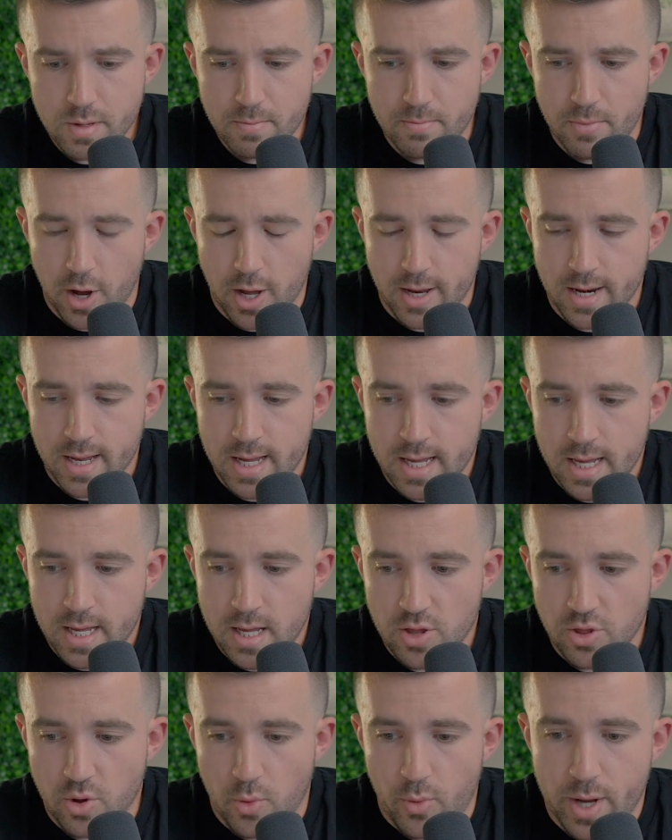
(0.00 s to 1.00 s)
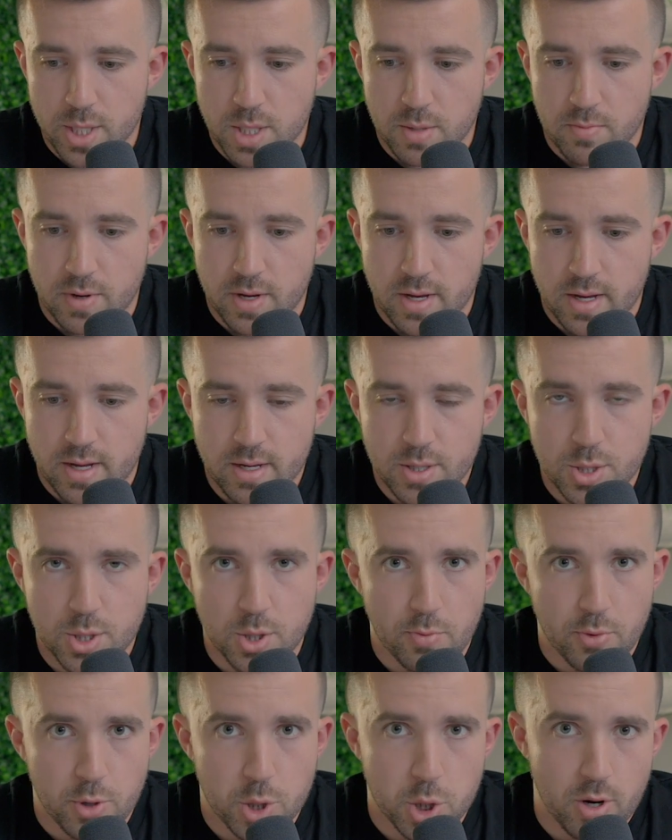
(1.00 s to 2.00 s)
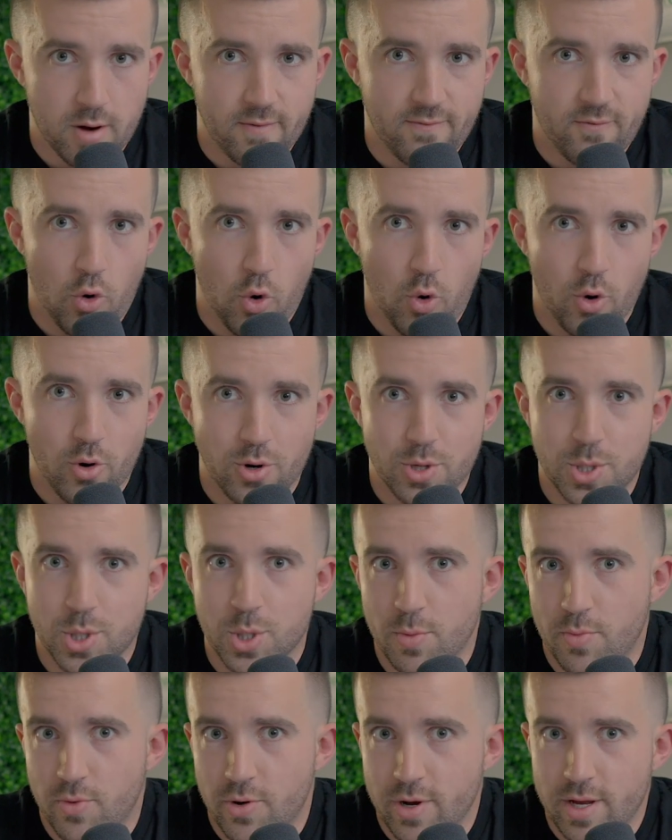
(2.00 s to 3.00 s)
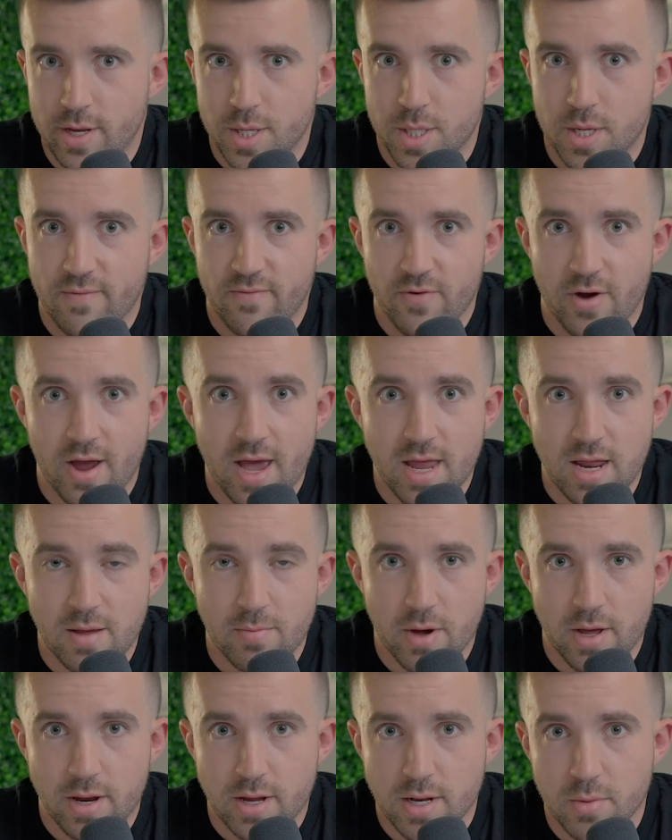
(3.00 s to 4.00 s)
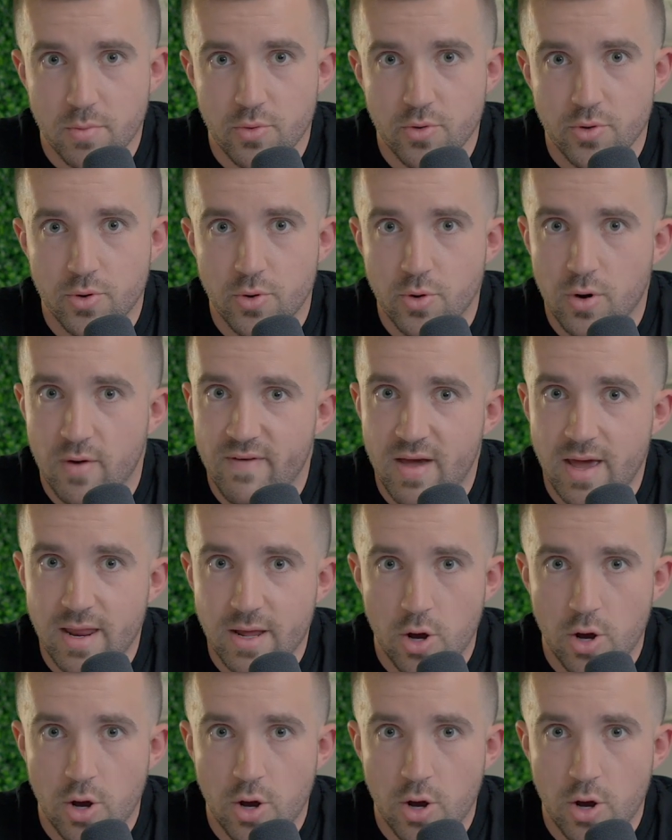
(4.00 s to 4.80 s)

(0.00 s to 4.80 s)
But the recipe, super straightforward, super easy for anybody to brew of any